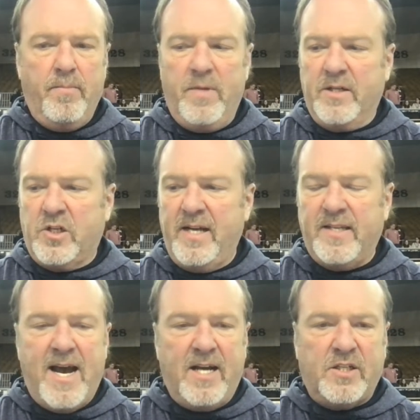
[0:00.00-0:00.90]

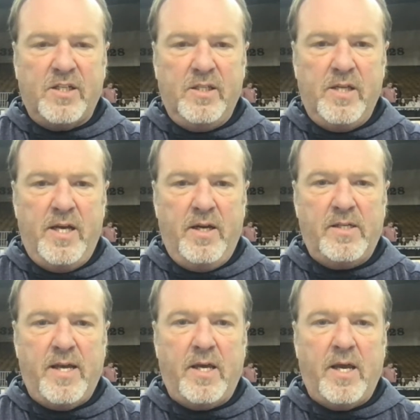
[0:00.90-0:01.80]
yesterday's action and then
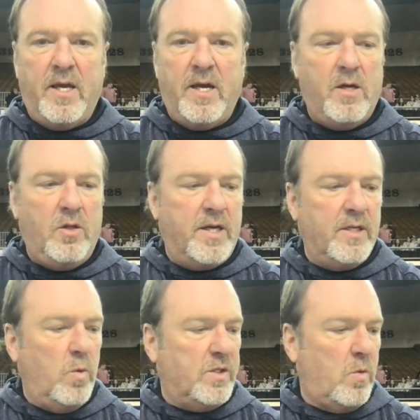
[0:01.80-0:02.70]
take a look
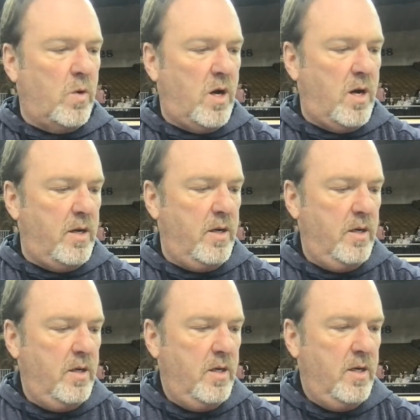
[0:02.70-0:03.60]
at what's going on
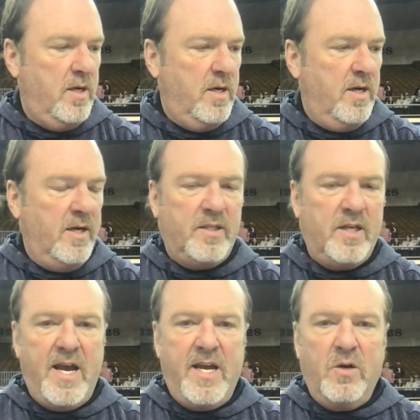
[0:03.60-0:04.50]

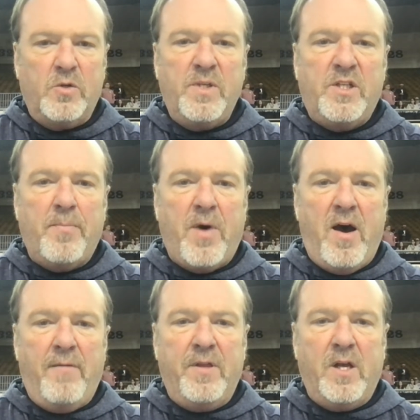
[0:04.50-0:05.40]
today here as we tip
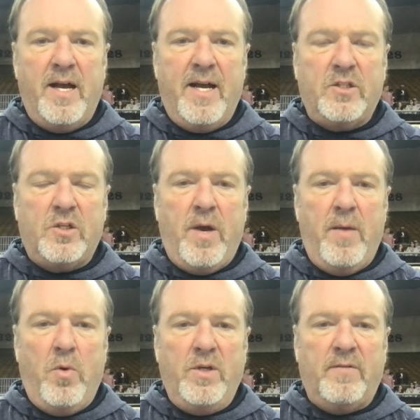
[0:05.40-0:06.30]
off in the Class
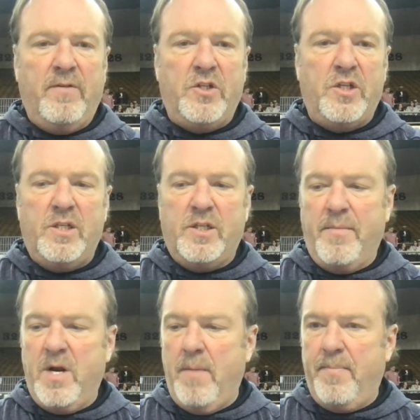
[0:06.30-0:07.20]
2A Boys Division
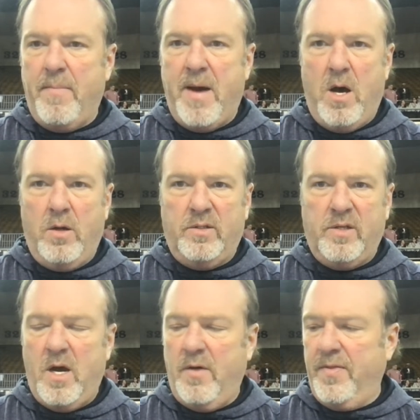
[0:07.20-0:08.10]
coming up in about
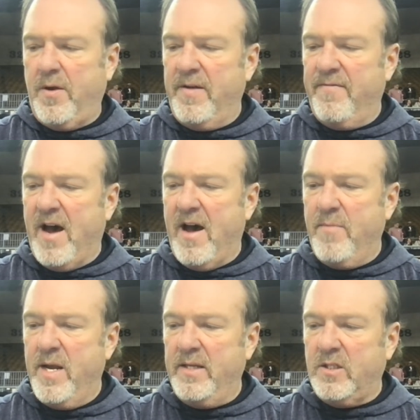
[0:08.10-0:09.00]

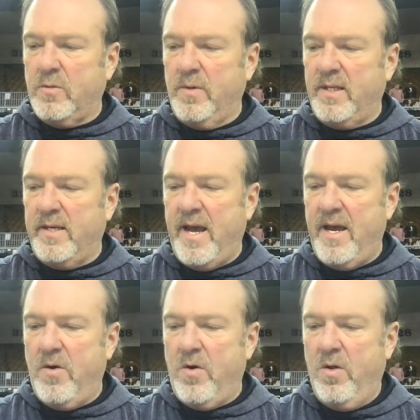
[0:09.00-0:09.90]
35 minutes with
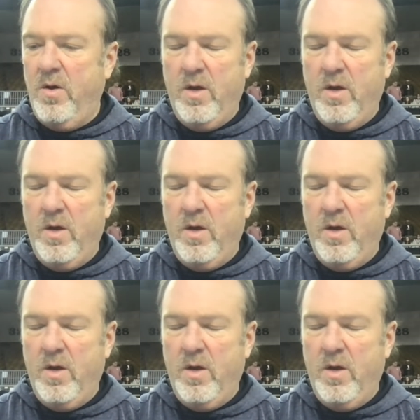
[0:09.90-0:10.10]
Dale